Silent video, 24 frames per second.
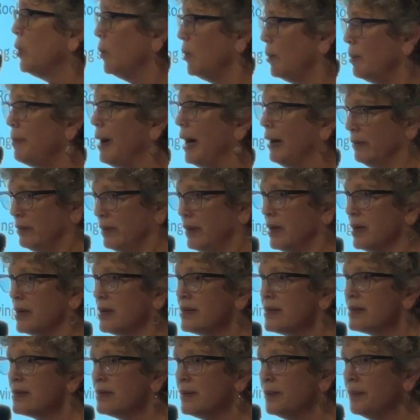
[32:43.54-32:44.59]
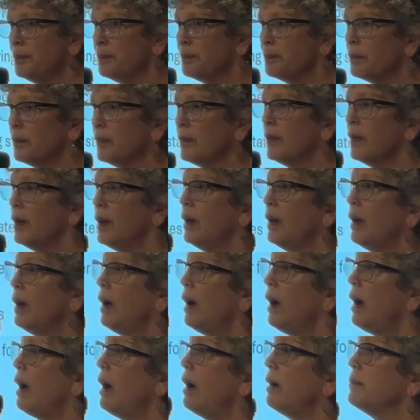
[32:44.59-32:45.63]
know about this,
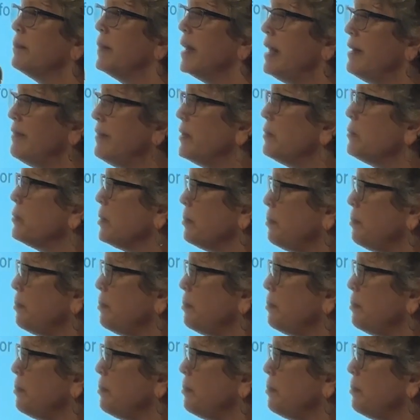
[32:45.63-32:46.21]
even